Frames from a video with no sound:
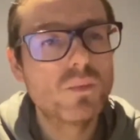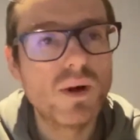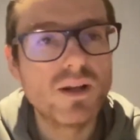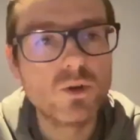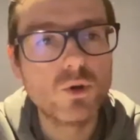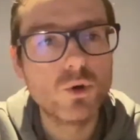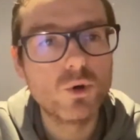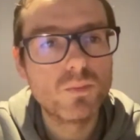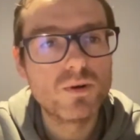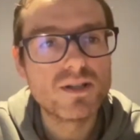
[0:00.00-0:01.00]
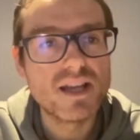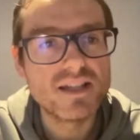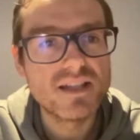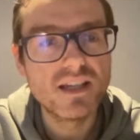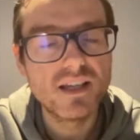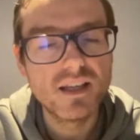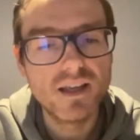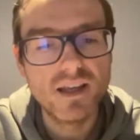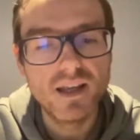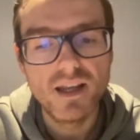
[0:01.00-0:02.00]
when you're presenting
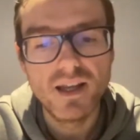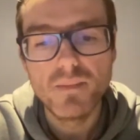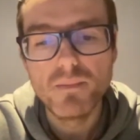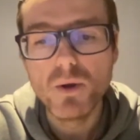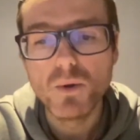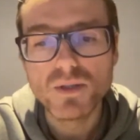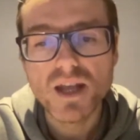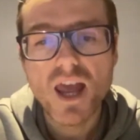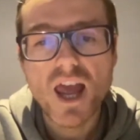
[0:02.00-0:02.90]
in a moot,